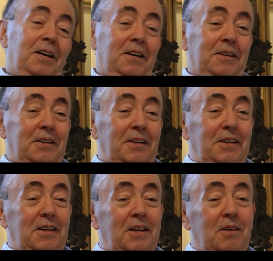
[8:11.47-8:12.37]

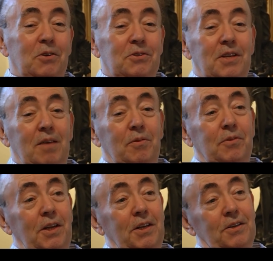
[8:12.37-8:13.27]
I wasn't happy with
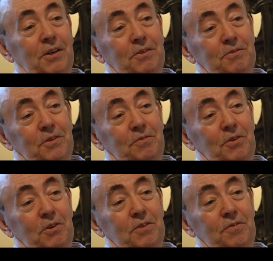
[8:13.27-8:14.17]
any kind of
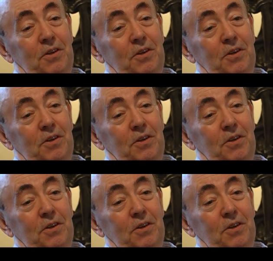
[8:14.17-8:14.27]
philosopher.